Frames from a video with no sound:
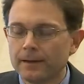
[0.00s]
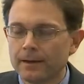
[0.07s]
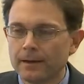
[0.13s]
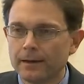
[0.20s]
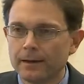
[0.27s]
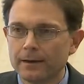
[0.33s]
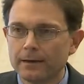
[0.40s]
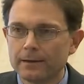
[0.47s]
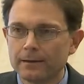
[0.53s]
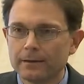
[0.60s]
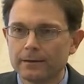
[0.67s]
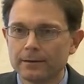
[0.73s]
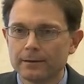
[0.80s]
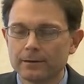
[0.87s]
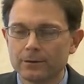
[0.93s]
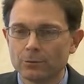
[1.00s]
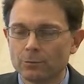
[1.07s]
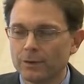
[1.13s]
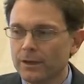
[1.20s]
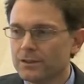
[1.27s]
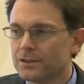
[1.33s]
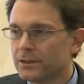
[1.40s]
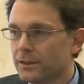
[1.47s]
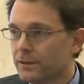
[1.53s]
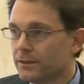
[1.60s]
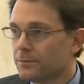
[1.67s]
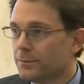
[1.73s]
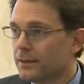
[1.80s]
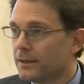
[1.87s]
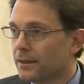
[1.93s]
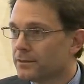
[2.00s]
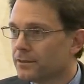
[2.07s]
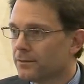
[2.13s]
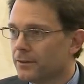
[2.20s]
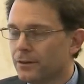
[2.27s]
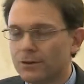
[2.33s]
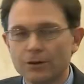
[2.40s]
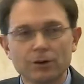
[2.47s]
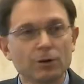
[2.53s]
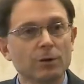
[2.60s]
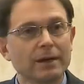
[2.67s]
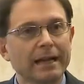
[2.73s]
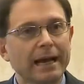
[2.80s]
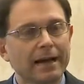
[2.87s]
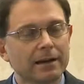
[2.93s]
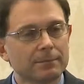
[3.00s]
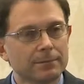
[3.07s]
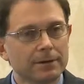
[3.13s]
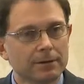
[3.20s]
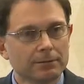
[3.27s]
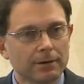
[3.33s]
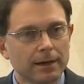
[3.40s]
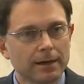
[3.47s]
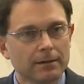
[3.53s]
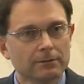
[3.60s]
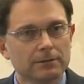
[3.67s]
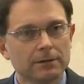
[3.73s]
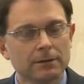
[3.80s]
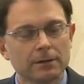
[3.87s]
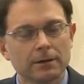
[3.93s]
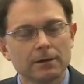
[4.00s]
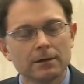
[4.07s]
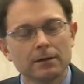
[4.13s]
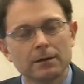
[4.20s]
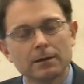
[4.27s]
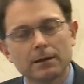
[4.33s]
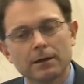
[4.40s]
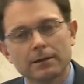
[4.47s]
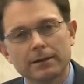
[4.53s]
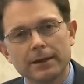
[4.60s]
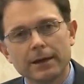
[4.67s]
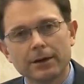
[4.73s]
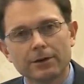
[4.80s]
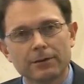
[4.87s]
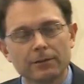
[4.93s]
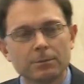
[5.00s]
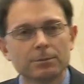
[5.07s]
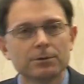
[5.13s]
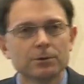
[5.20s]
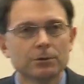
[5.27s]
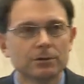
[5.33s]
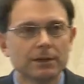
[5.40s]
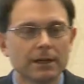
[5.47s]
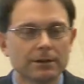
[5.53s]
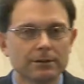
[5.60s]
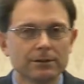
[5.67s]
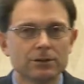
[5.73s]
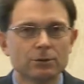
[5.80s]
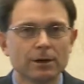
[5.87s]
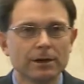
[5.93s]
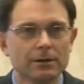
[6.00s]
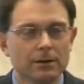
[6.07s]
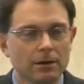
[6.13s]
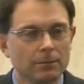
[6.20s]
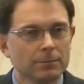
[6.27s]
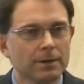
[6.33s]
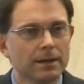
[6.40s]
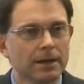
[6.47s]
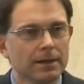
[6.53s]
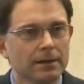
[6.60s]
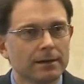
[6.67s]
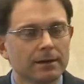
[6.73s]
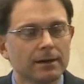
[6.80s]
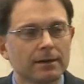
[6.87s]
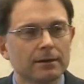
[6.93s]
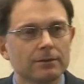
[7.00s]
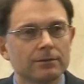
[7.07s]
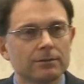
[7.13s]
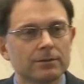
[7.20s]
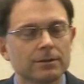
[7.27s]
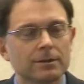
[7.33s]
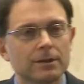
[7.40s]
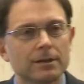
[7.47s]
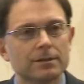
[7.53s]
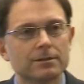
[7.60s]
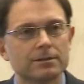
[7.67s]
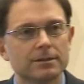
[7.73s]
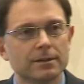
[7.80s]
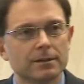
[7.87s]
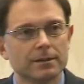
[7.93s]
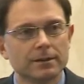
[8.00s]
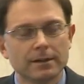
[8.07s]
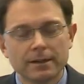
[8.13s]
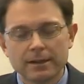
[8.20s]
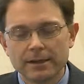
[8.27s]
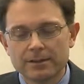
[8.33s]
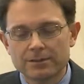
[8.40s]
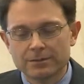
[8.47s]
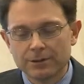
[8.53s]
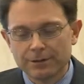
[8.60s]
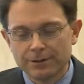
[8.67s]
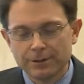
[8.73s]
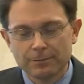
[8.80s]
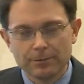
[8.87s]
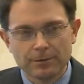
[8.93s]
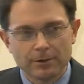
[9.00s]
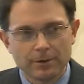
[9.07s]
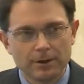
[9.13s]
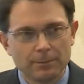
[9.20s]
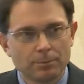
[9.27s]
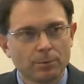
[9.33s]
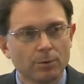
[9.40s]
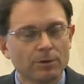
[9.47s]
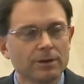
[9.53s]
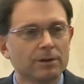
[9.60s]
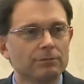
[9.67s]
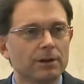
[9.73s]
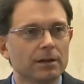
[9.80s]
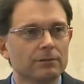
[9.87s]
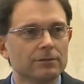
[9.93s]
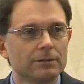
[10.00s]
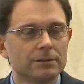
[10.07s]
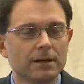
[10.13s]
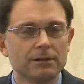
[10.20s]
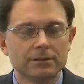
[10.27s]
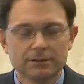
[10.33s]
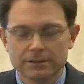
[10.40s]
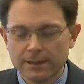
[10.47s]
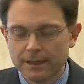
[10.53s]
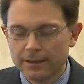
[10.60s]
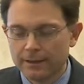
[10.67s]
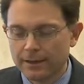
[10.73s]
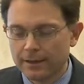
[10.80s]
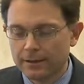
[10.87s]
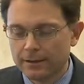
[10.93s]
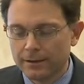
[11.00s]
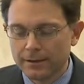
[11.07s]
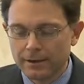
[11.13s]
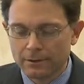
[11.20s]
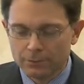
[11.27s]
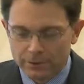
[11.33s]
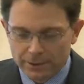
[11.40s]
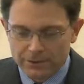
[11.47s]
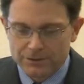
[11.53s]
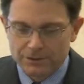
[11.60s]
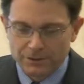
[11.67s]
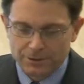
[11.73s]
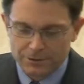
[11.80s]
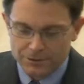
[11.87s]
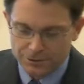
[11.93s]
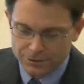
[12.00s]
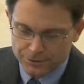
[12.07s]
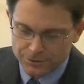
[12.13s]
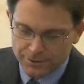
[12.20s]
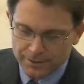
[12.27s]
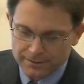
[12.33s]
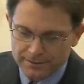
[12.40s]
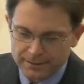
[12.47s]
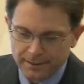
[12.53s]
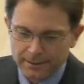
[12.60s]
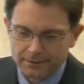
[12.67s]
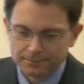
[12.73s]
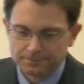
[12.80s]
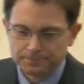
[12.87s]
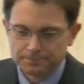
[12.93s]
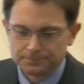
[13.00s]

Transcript: and the reason is because of the neuroanatomy around the area of the pituitary is quite complicated, and it's very important and relevant to understand that in relation to the surgery that's done.